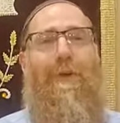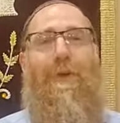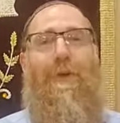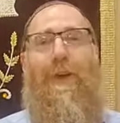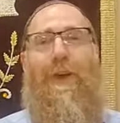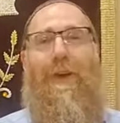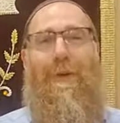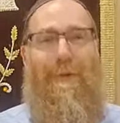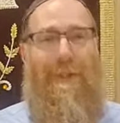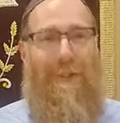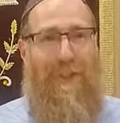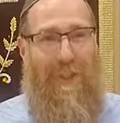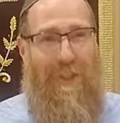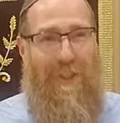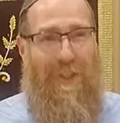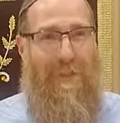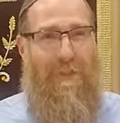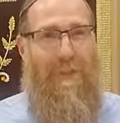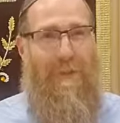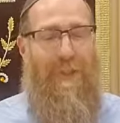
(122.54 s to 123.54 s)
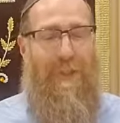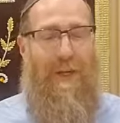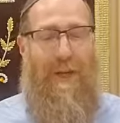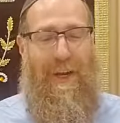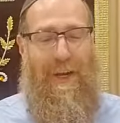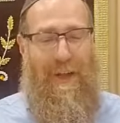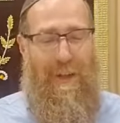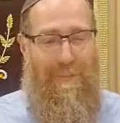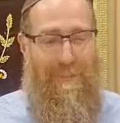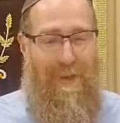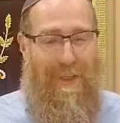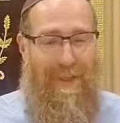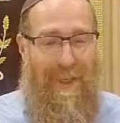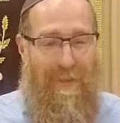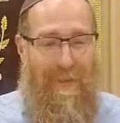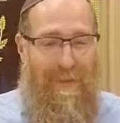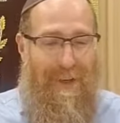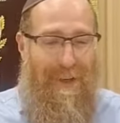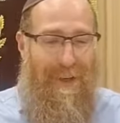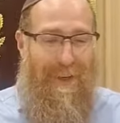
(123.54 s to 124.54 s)
this originated in the Beis
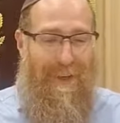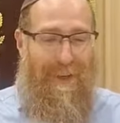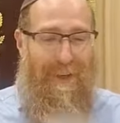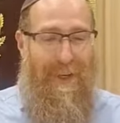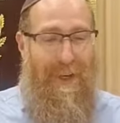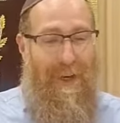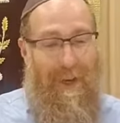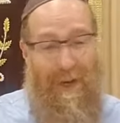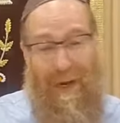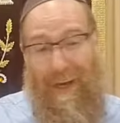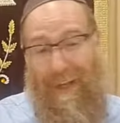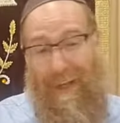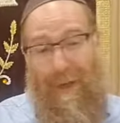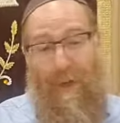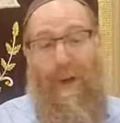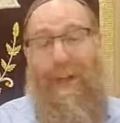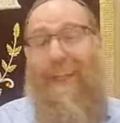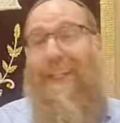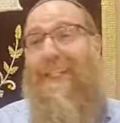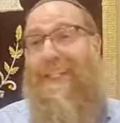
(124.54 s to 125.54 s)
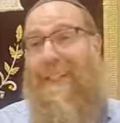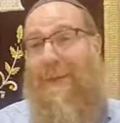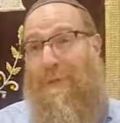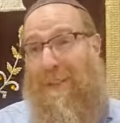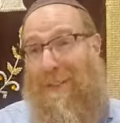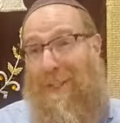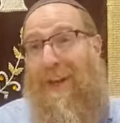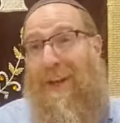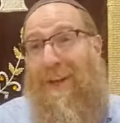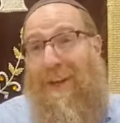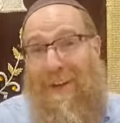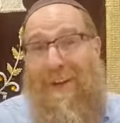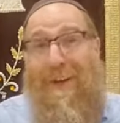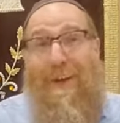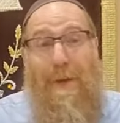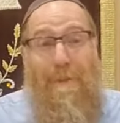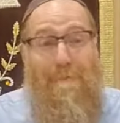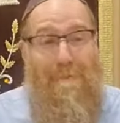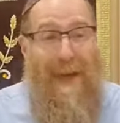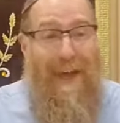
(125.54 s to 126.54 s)
HaMikdash, or at least it was done
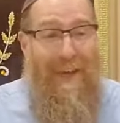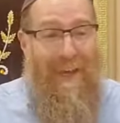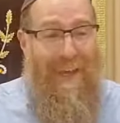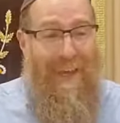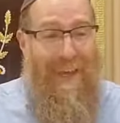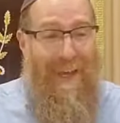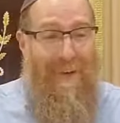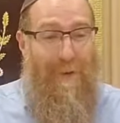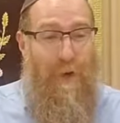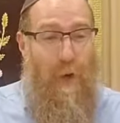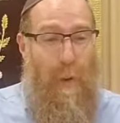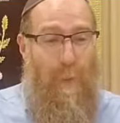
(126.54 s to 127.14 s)
back then.